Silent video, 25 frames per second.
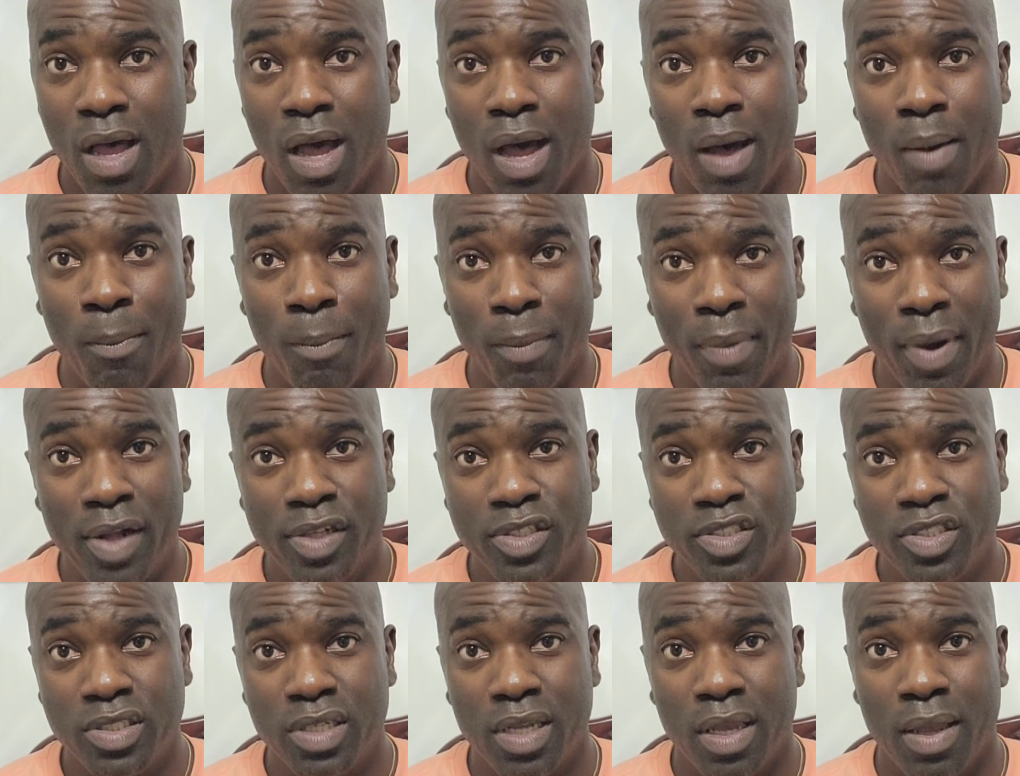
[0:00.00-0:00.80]
a
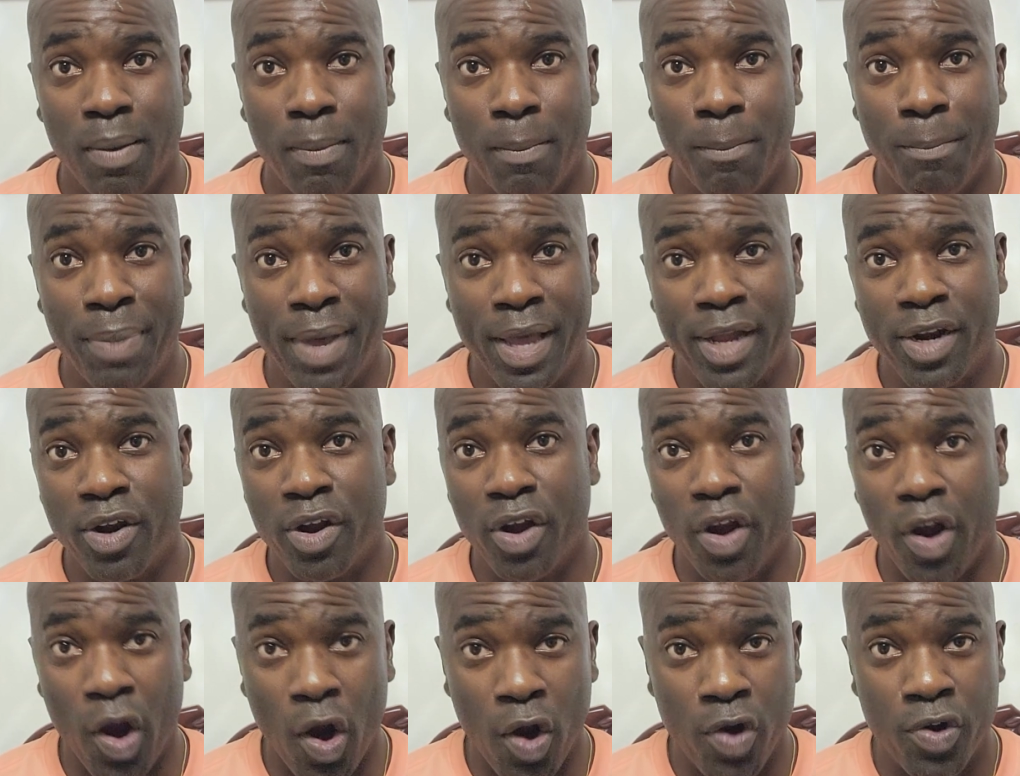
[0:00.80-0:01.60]
much
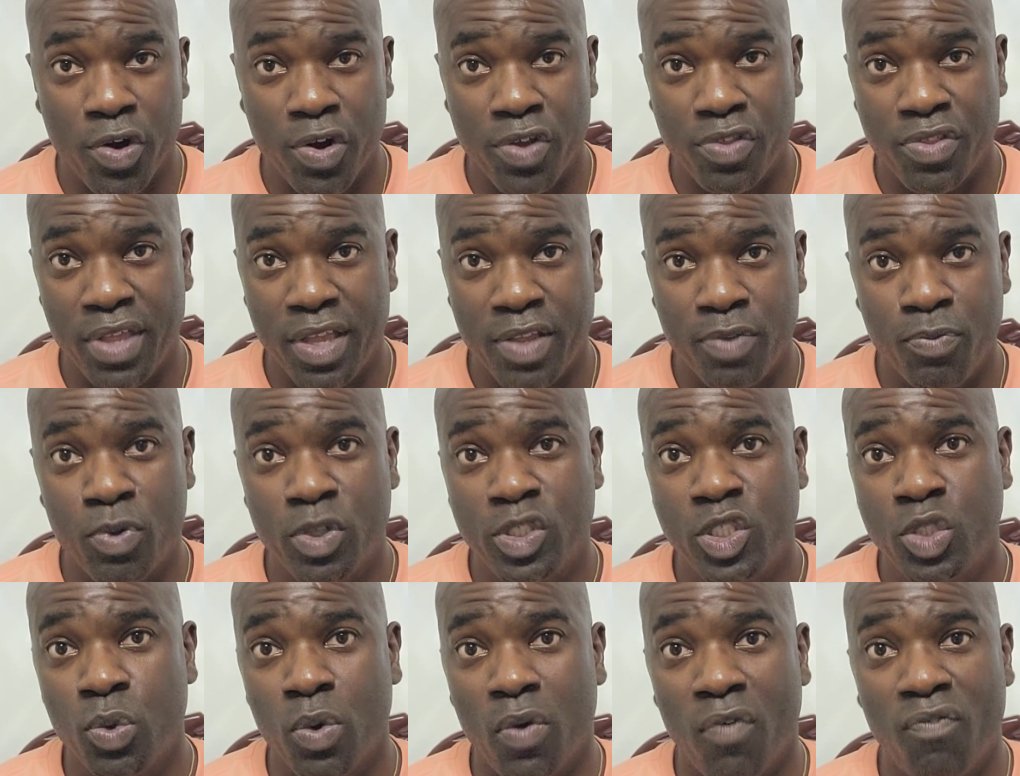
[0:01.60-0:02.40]
better earner than
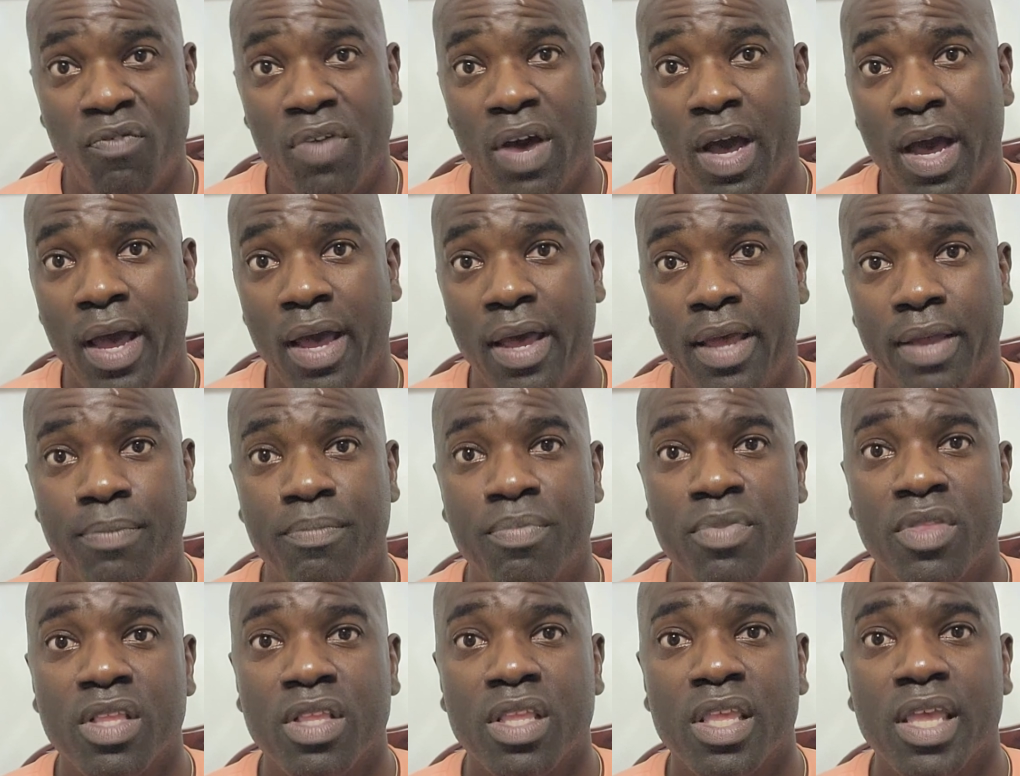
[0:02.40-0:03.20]
what you will
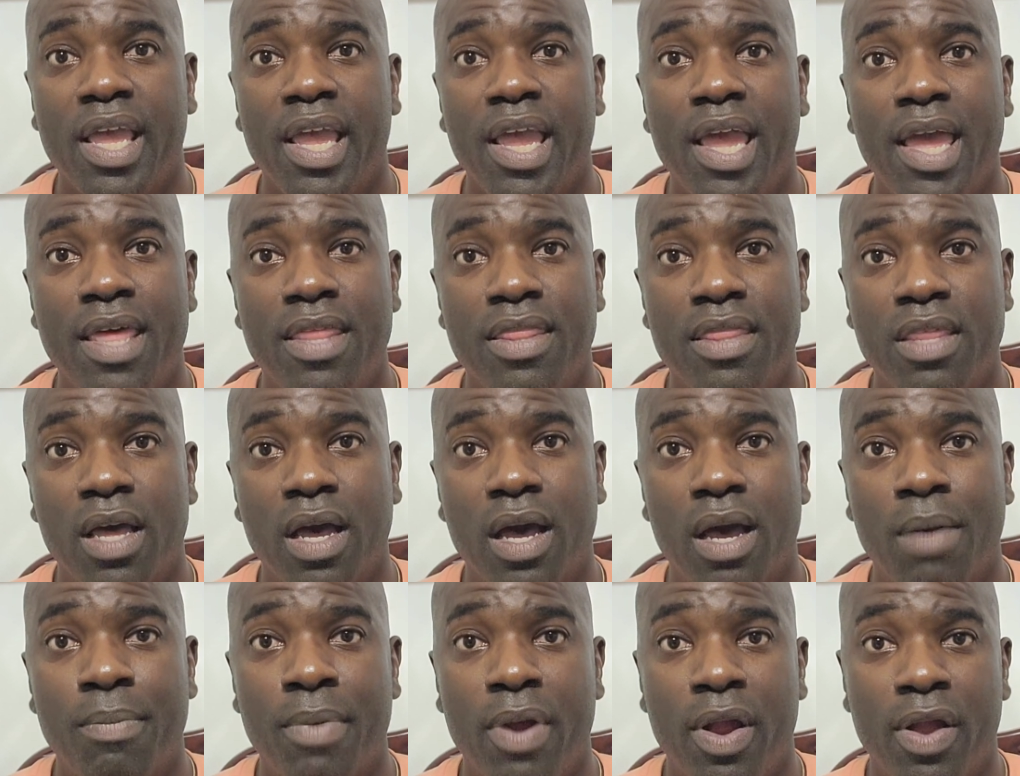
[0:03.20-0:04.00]
find in
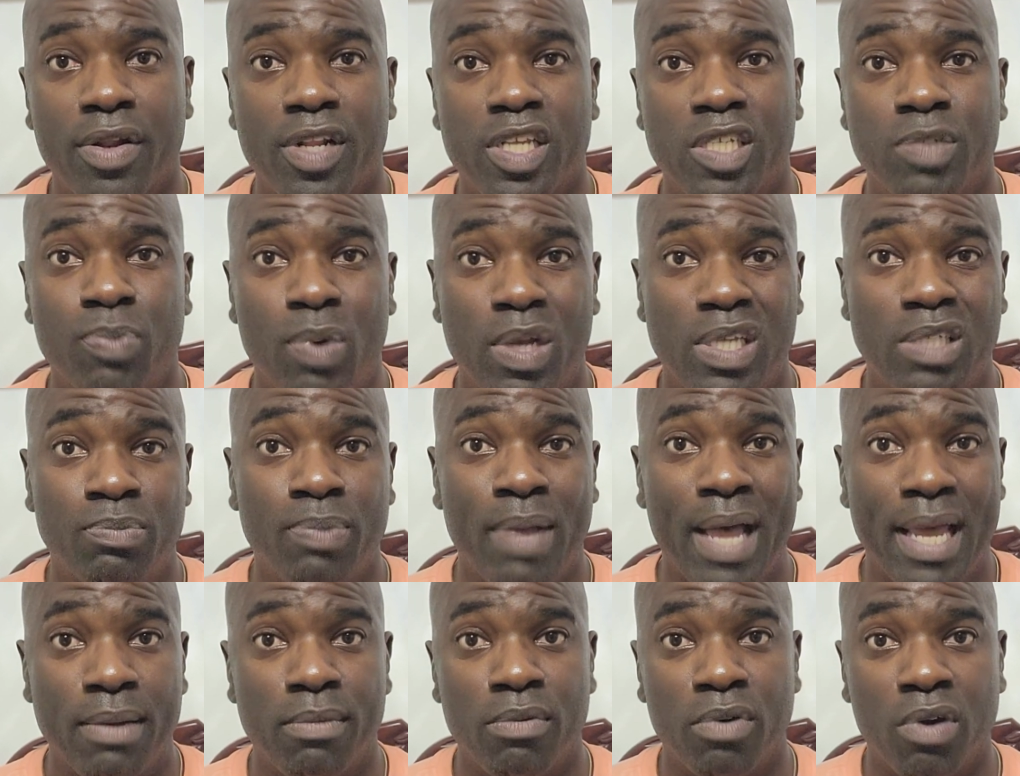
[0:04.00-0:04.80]
the American Express
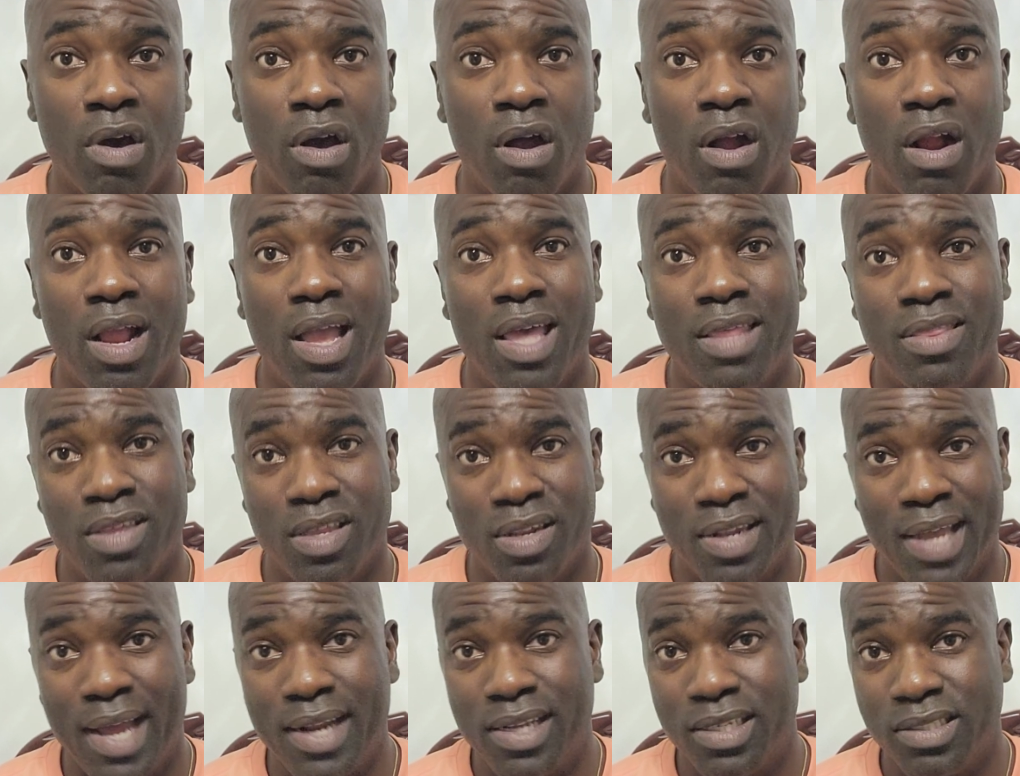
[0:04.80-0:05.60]
Platinum Card in the
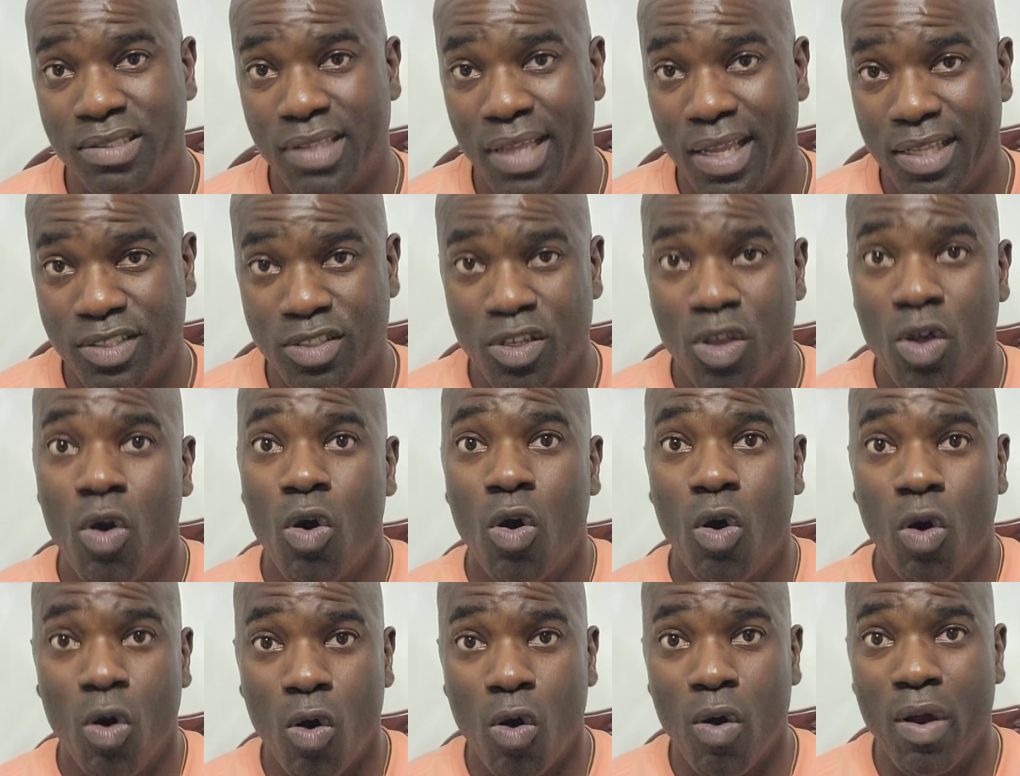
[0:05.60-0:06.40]
United States
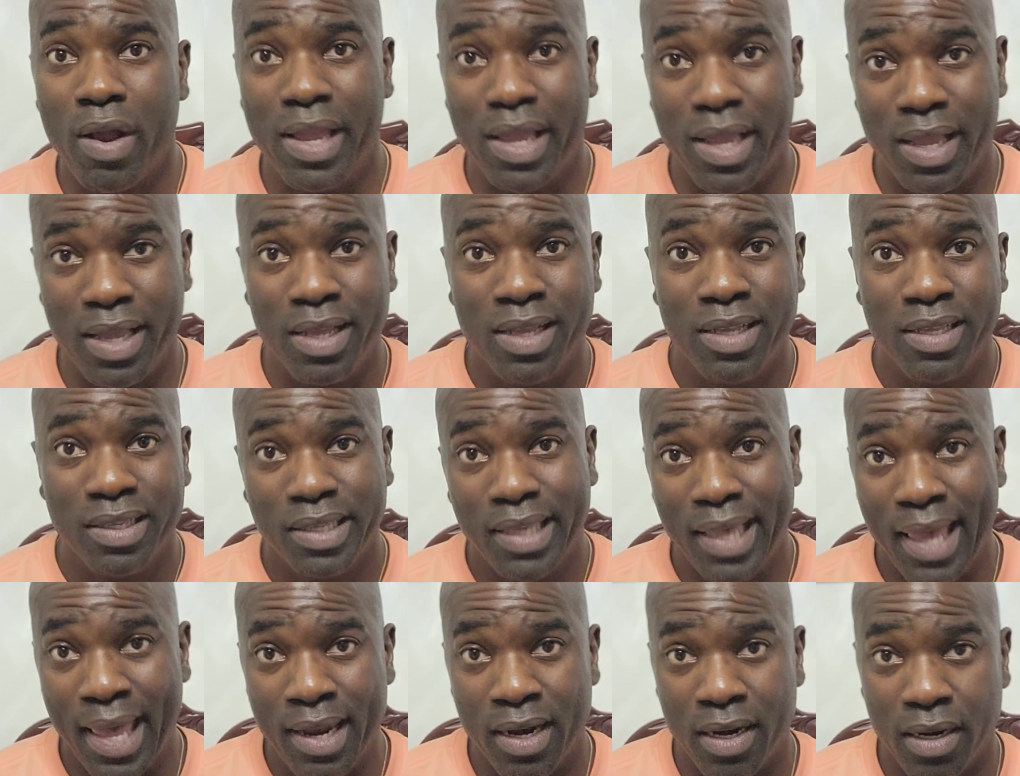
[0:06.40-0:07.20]
or in
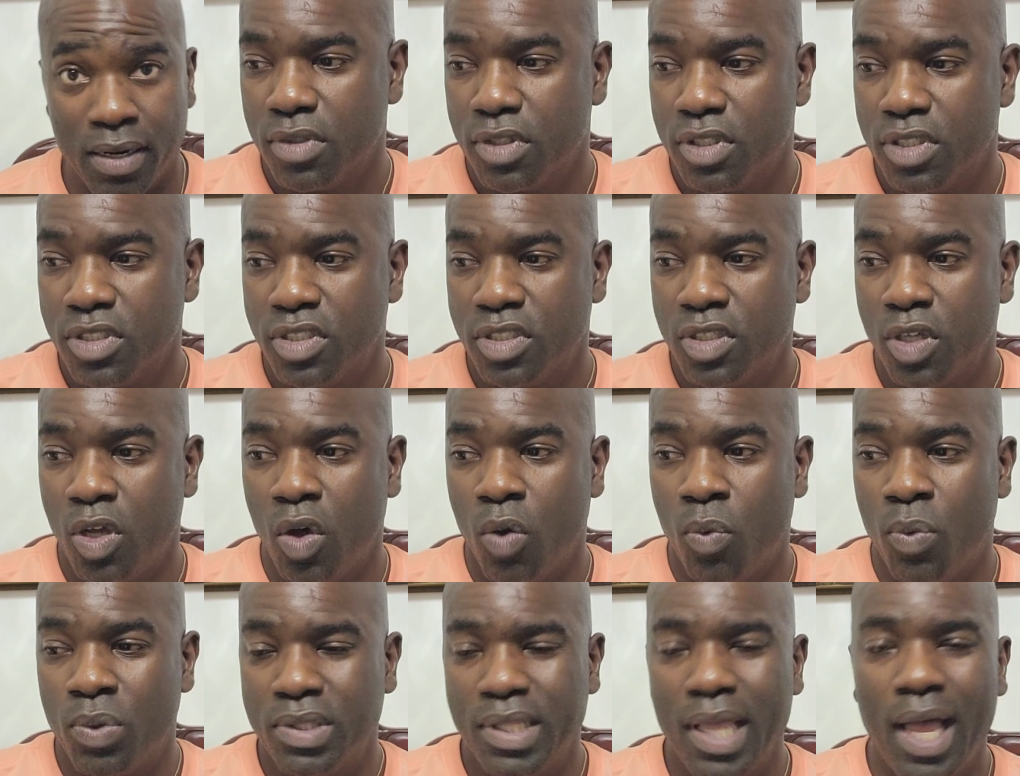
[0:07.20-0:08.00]
Canada.
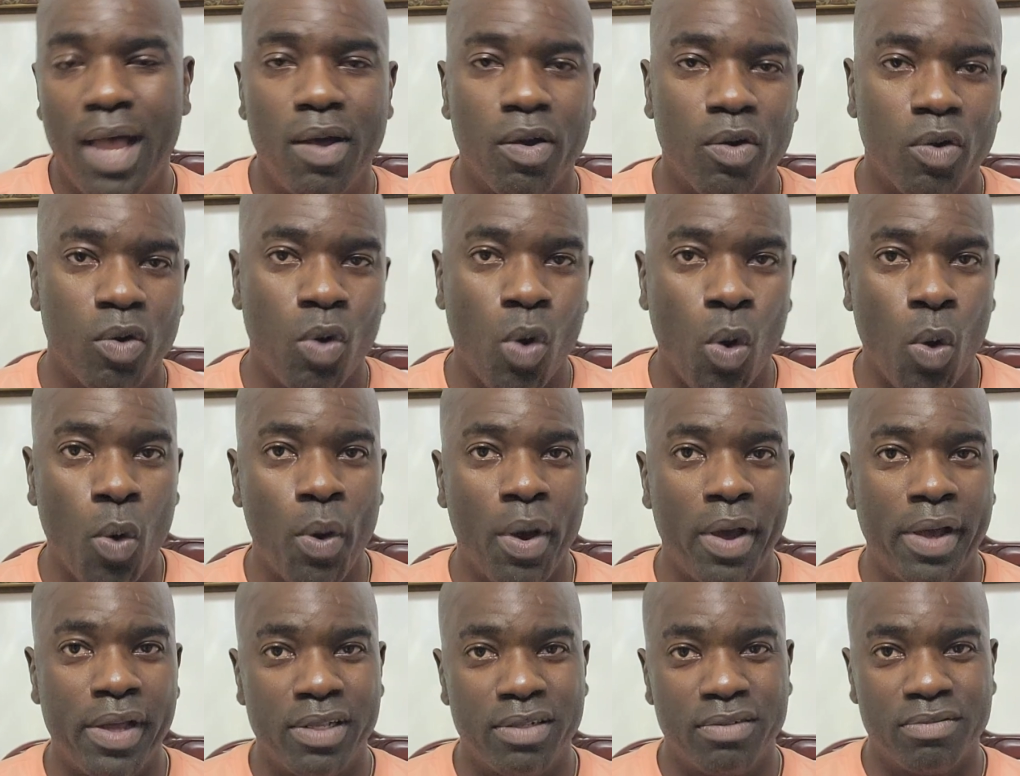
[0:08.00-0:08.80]
So without
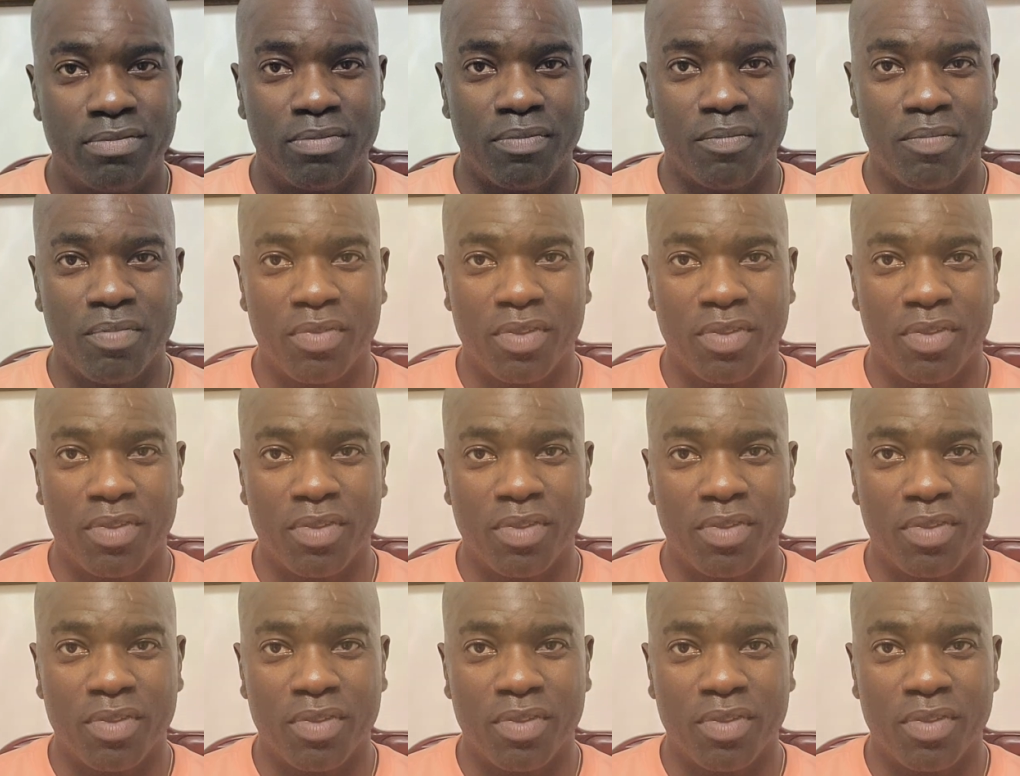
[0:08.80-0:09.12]
going